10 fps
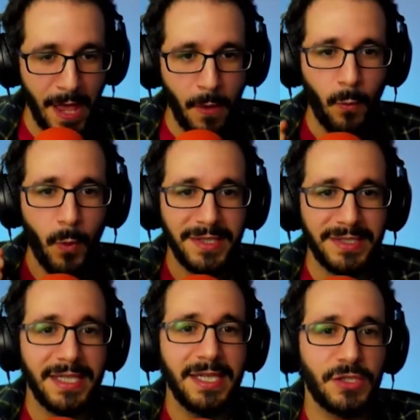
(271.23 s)

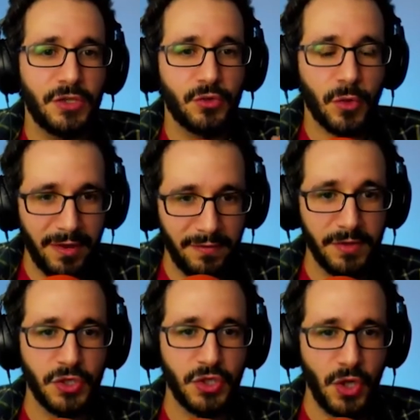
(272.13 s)
What is
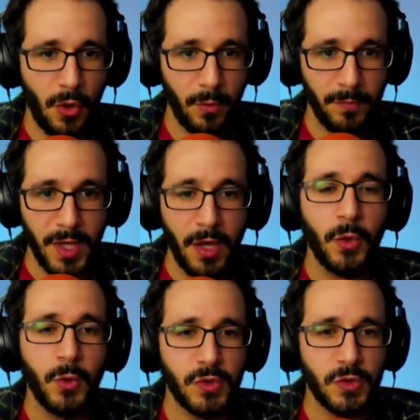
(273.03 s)
driving the show?
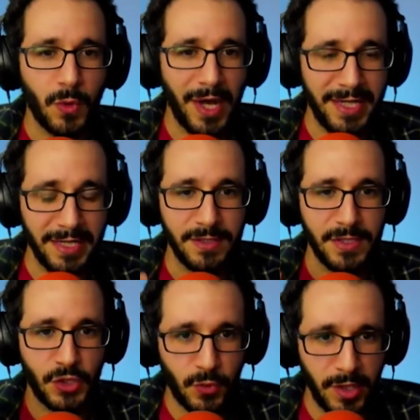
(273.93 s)
Who's writing the
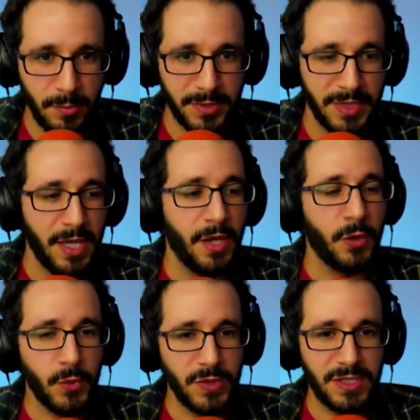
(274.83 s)
script?
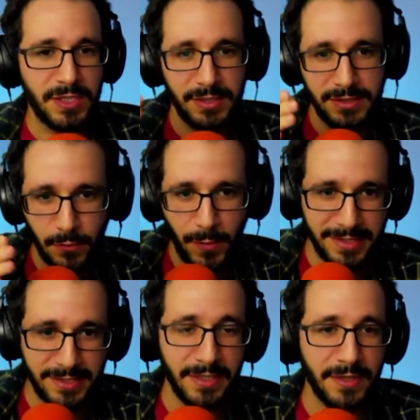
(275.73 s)
Who's
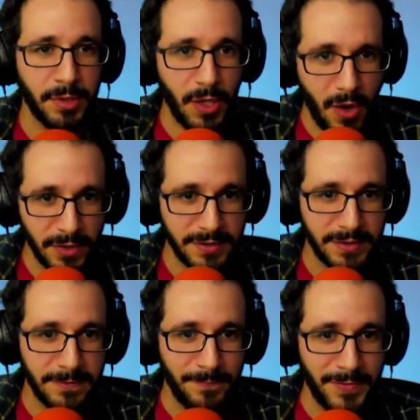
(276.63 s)
directing the plot?
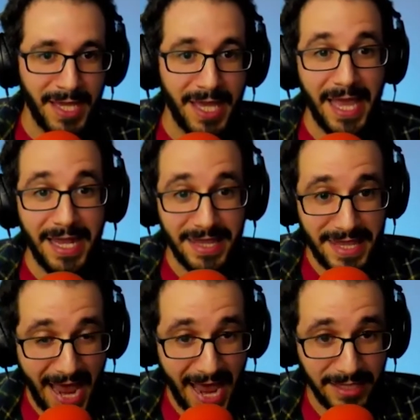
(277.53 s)
And
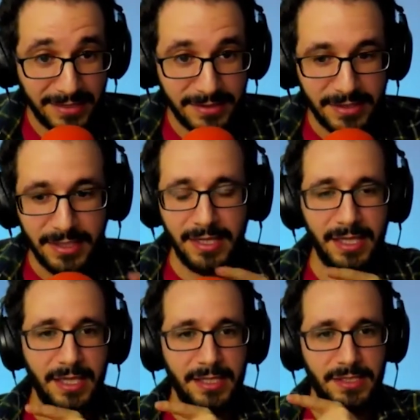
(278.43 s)
that
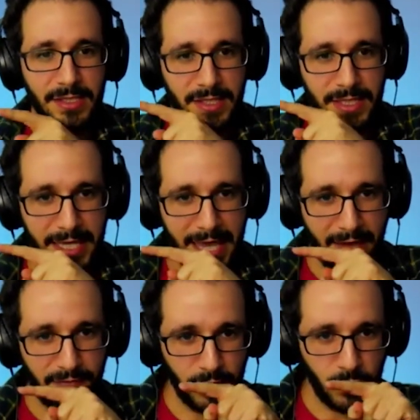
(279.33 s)
is the
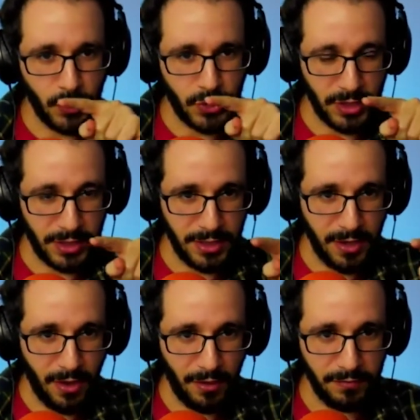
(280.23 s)
evolution
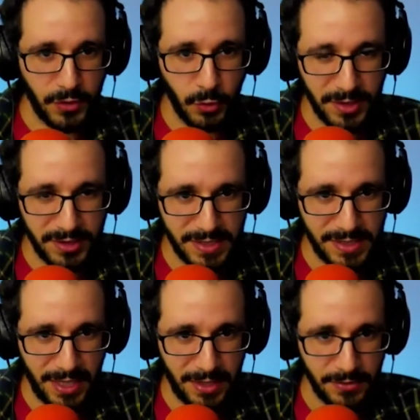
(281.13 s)
of human
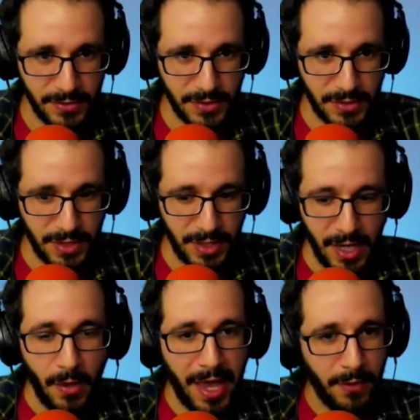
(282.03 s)
desires.
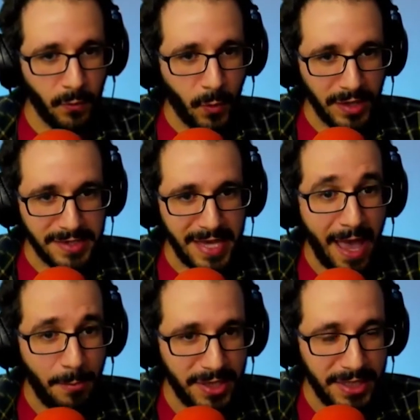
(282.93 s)
And what's
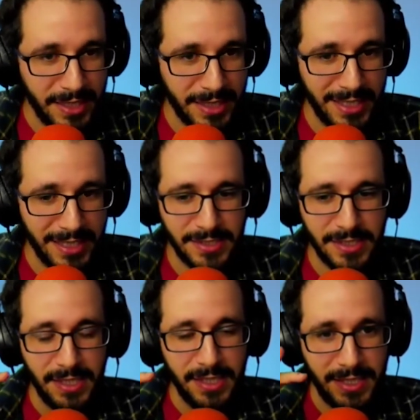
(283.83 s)
happening is
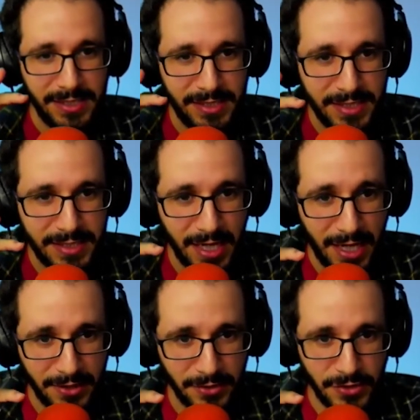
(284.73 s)
these
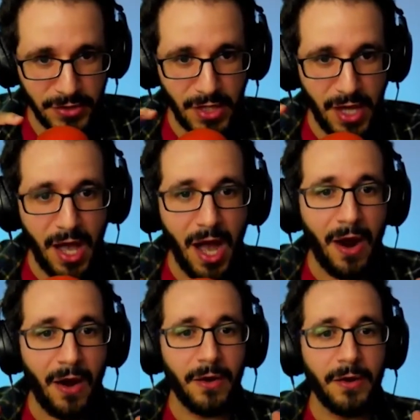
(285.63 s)
desires
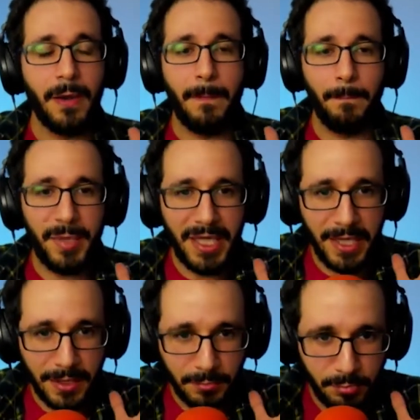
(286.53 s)
are
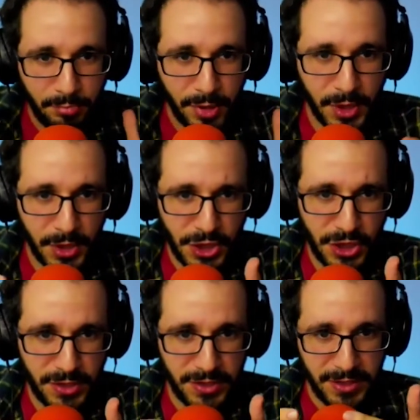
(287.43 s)
being pushed